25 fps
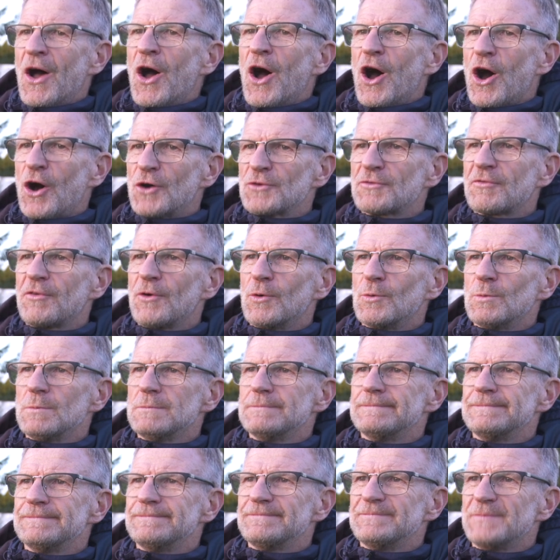Hard fought,
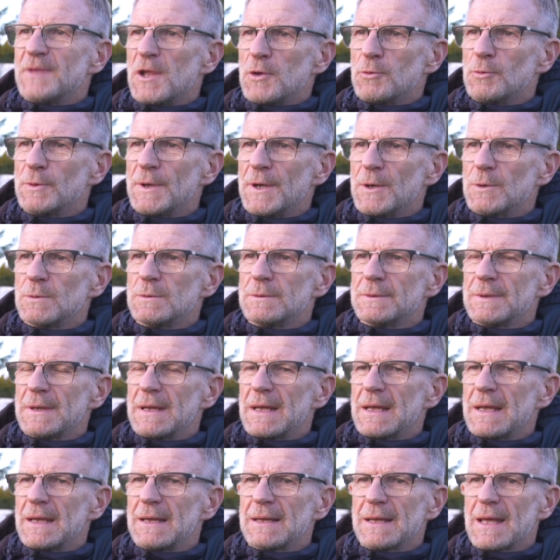nil nil,
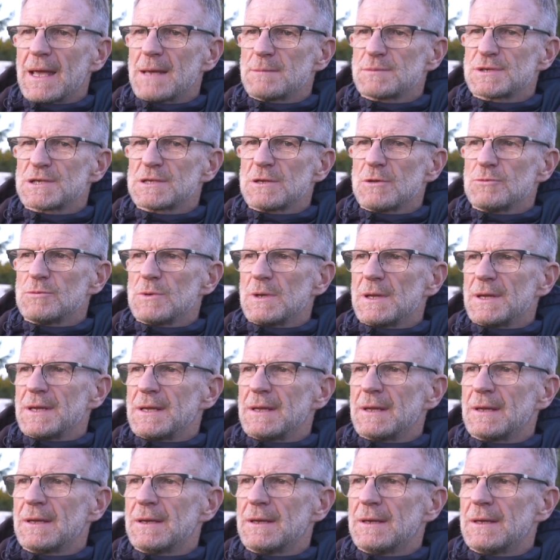yeah, absolutely.
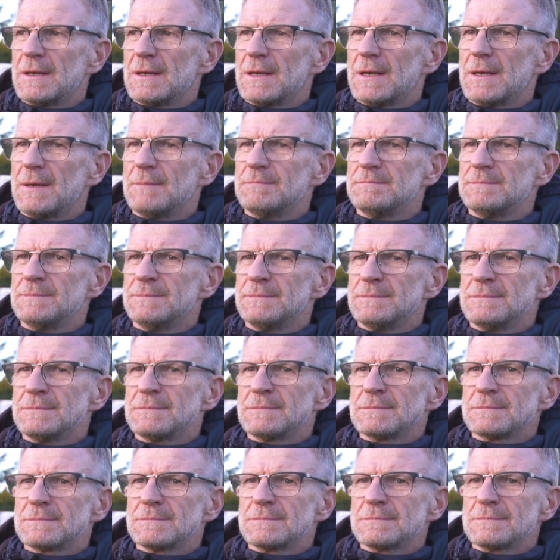Um,
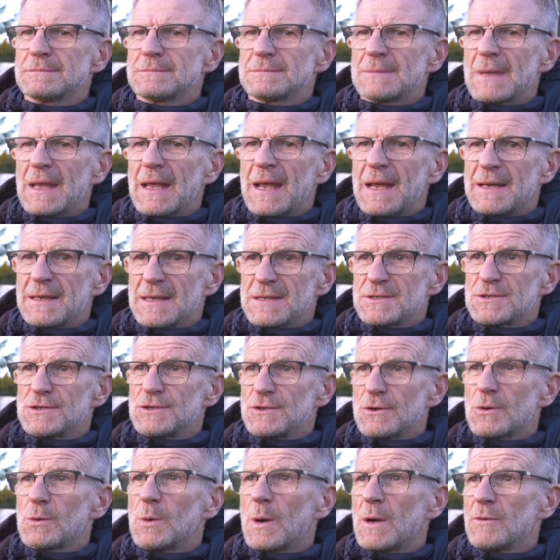and as
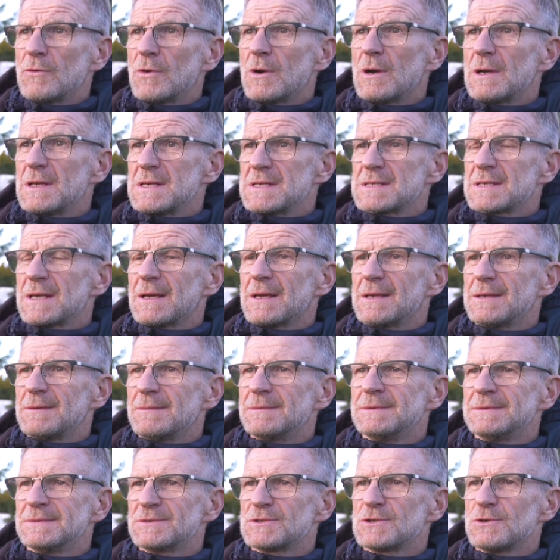you quite rightly say,
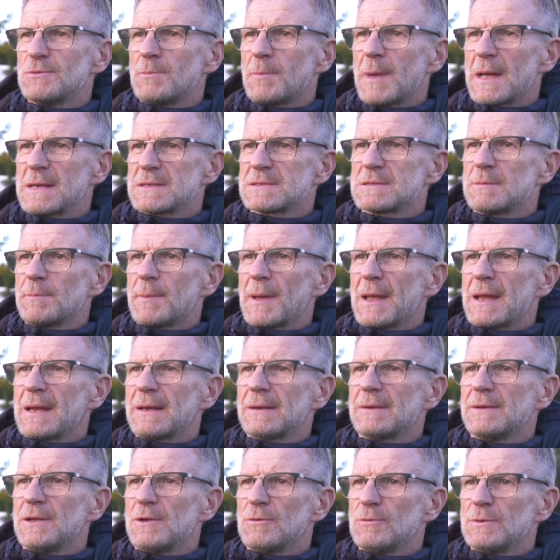two back-to-back
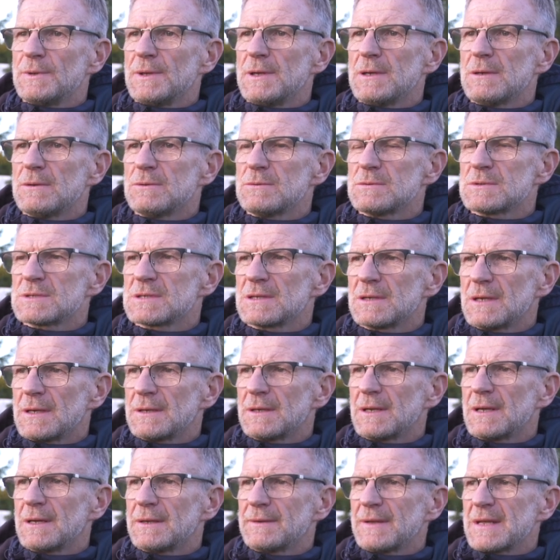nil nils,
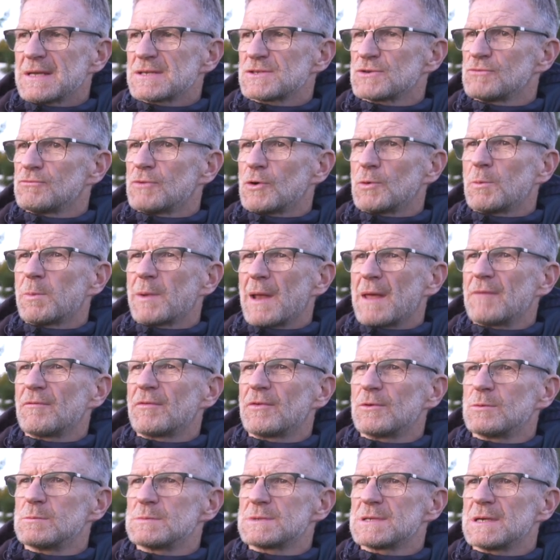and, and that's a real
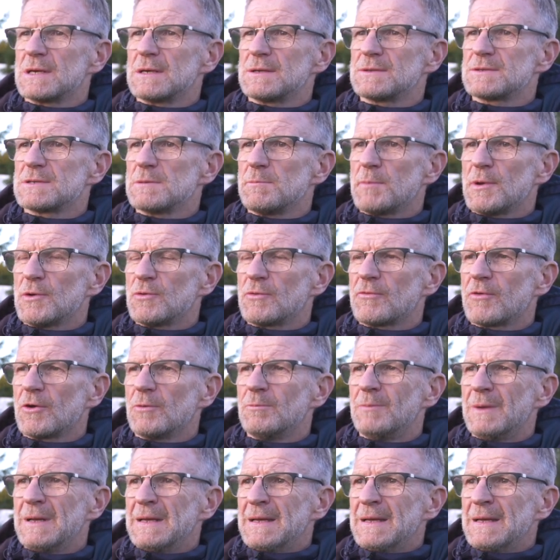platform to, to build from.